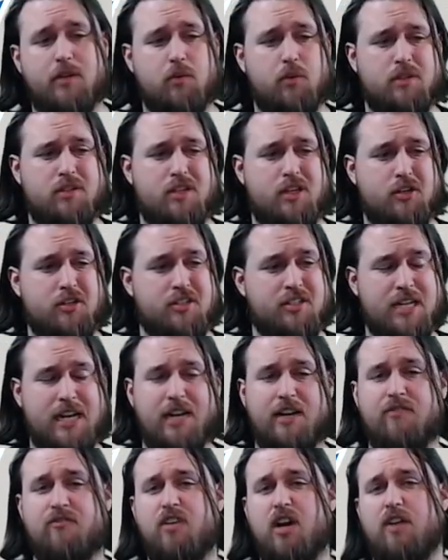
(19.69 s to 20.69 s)
It was their
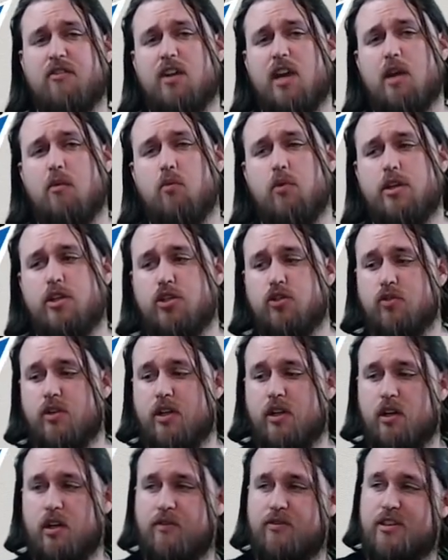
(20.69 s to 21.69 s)
second five game win
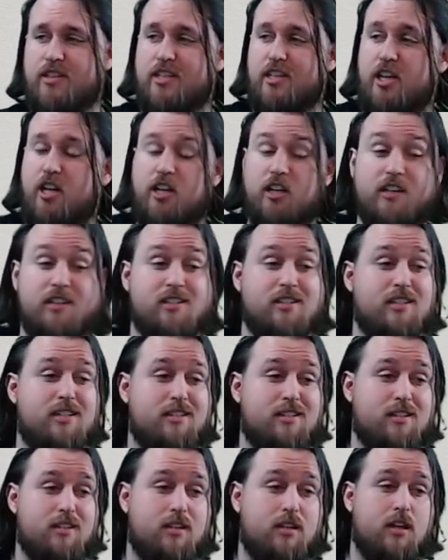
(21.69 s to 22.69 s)
streak of the young
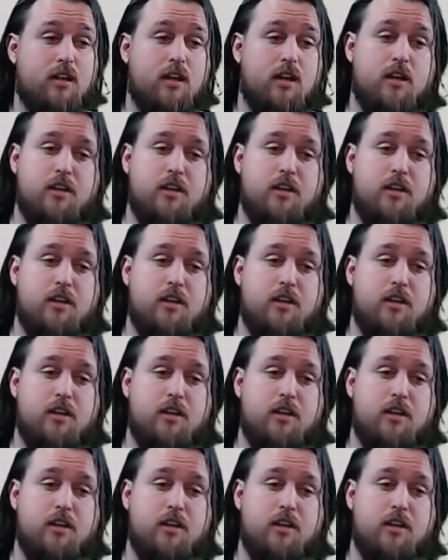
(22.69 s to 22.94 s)
season.